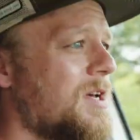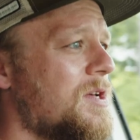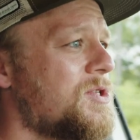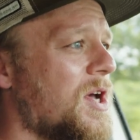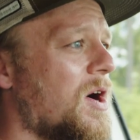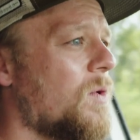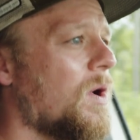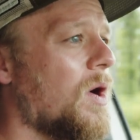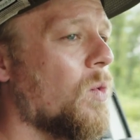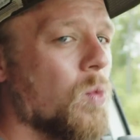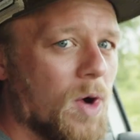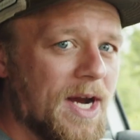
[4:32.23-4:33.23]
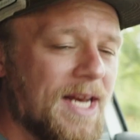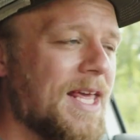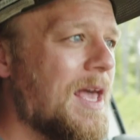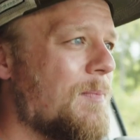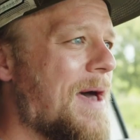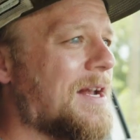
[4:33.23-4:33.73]
So we're gonna
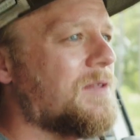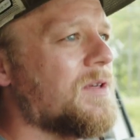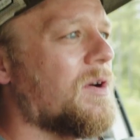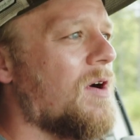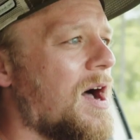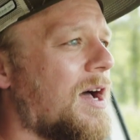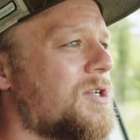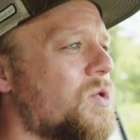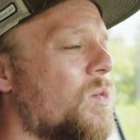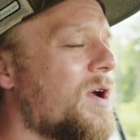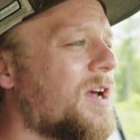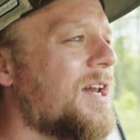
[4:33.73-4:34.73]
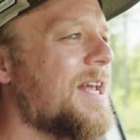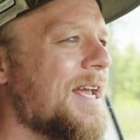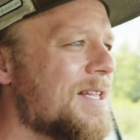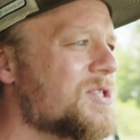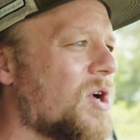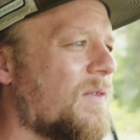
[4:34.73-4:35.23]
get back to the garage. We're gonna
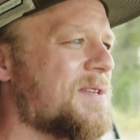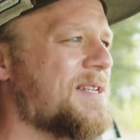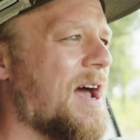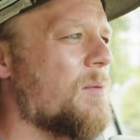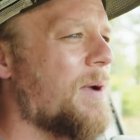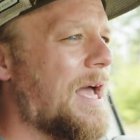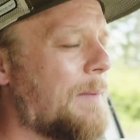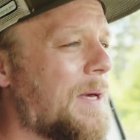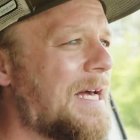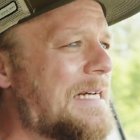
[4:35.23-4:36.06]
install this downpipe.